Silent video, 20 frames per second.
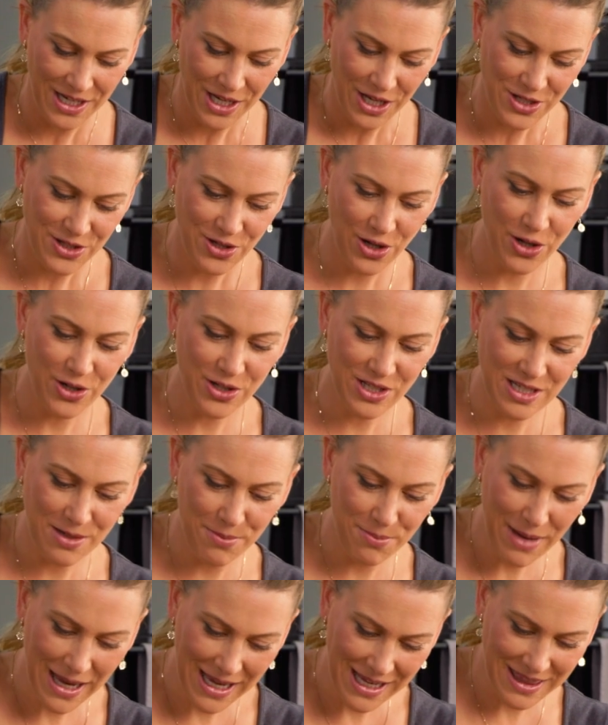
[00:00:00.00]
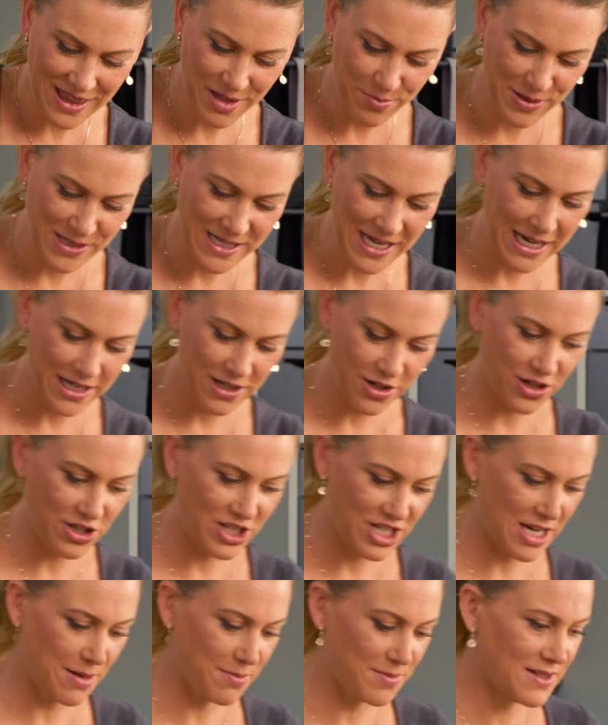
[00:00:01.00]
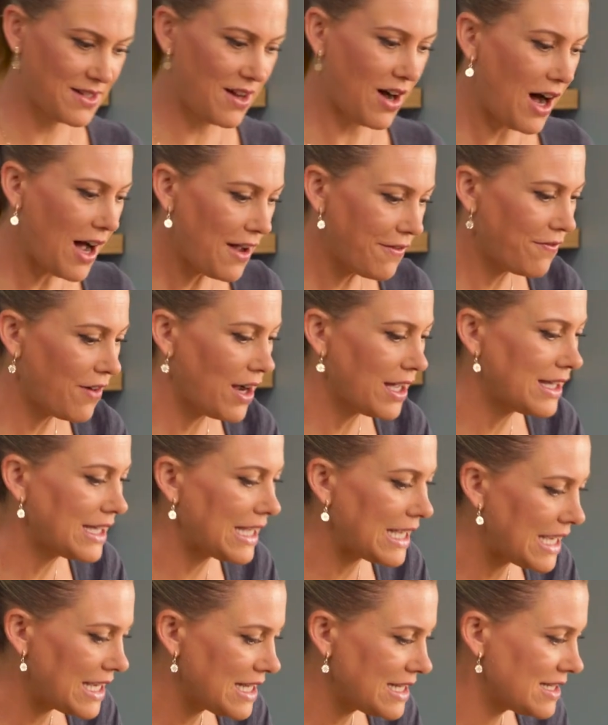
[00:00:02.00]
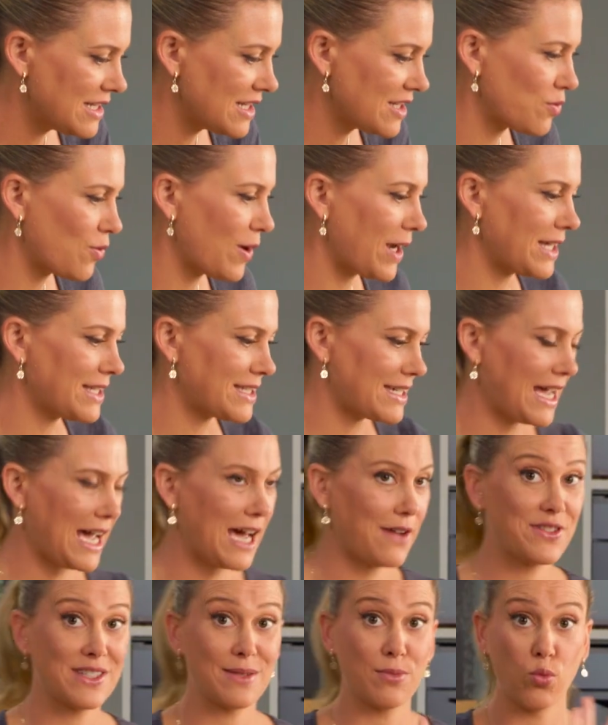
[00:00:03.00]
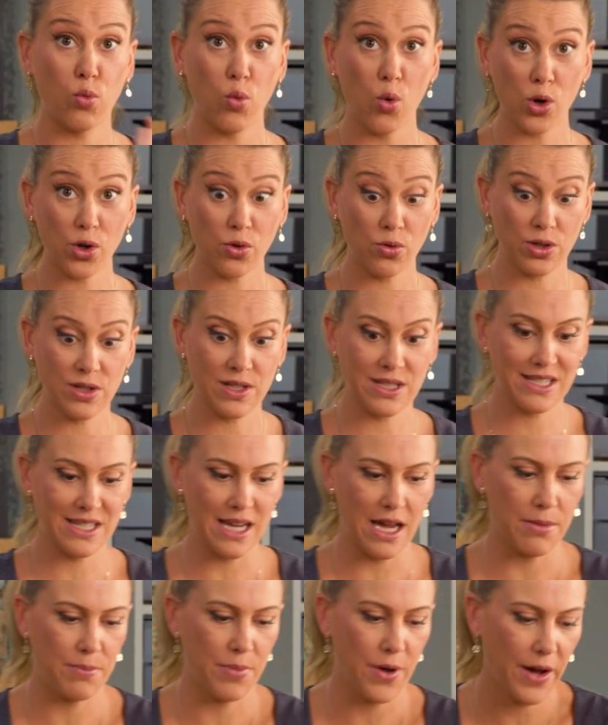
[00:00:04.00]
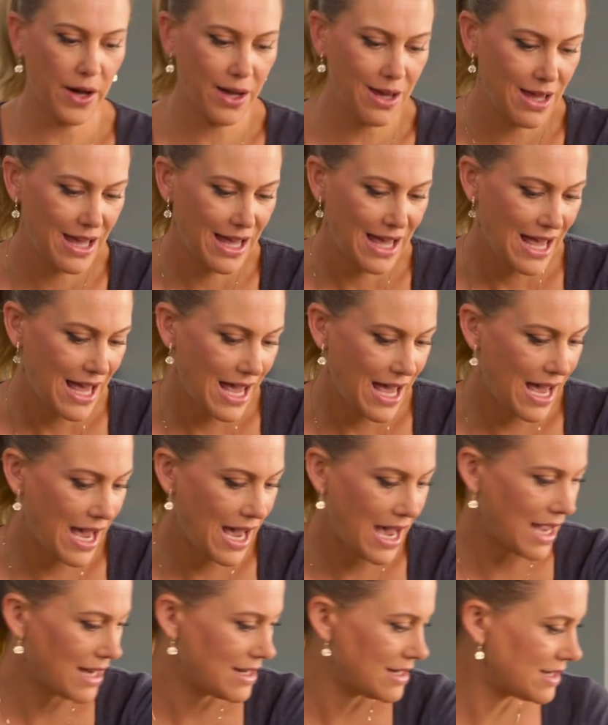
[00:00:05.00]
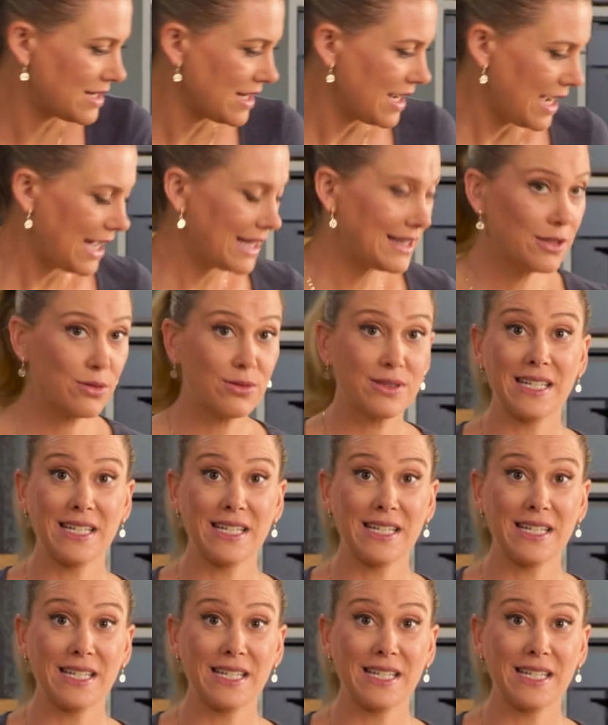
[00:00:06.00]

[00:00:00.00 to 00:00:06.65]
So to make the potato gems, I find the easiest way is to have some water on standby and a little